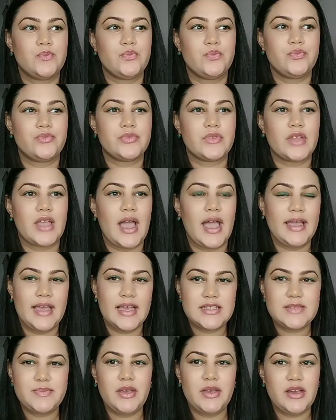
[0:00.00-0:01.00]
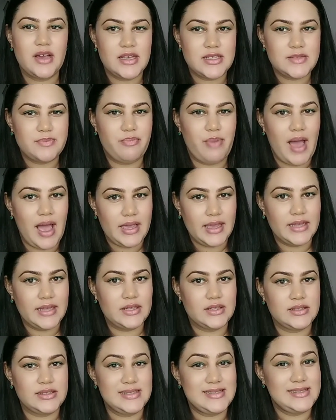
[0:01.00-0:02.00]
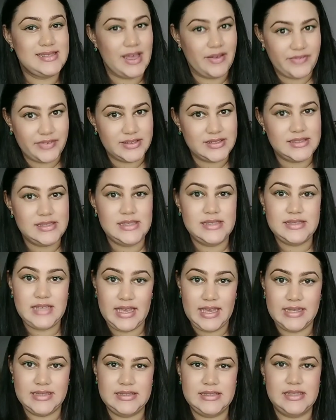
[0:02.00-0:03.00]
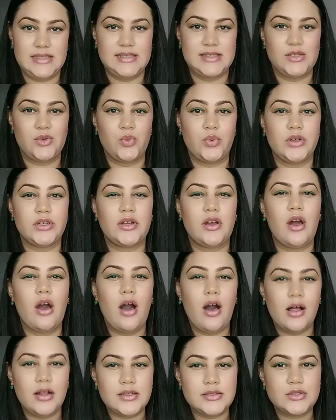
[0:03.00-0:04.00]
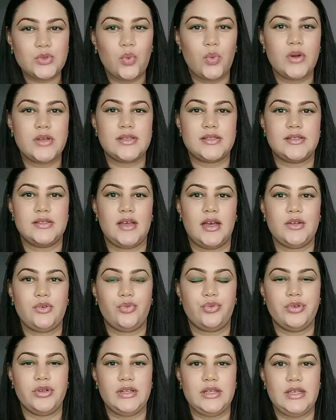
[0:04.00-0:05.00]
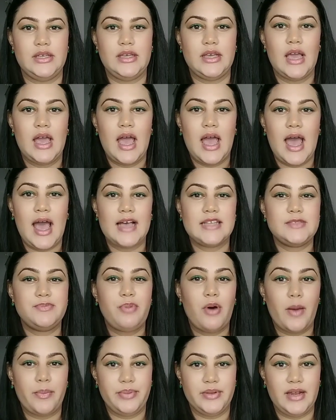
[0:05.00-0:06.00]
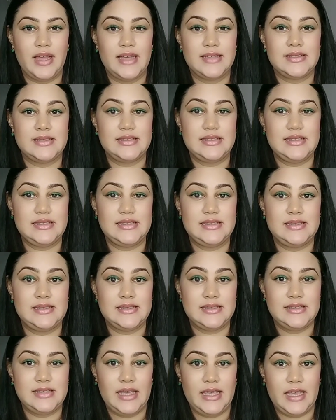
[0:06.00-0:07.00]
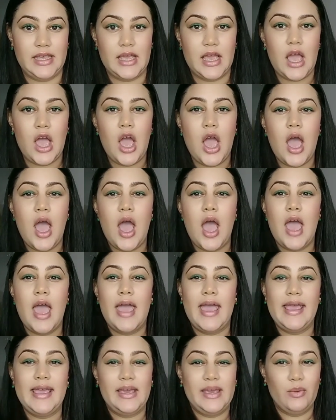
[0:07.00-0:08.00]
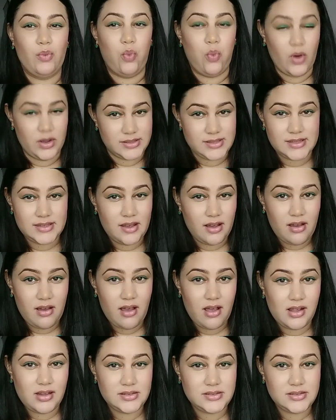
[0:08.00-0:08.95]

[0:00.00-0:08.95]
I guess because back in the 70s, 80s, the word cult was not really as popular as it is today. Was it a cult?